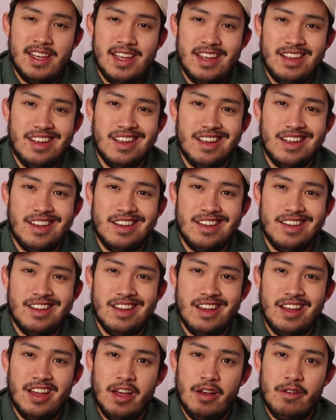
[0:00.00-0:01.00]
and
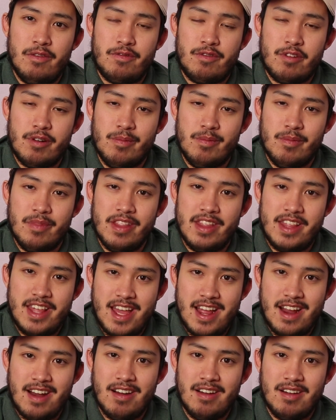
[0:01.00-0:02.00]
from
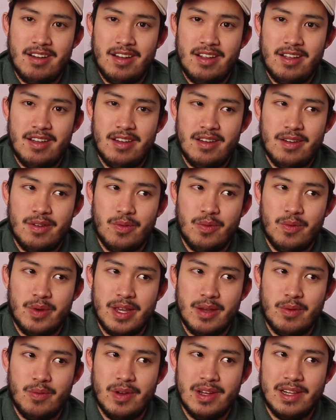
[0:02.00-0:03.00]
there
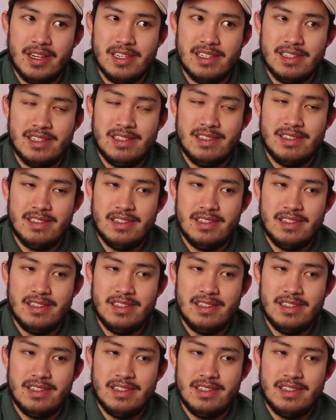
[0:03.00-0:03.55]
we will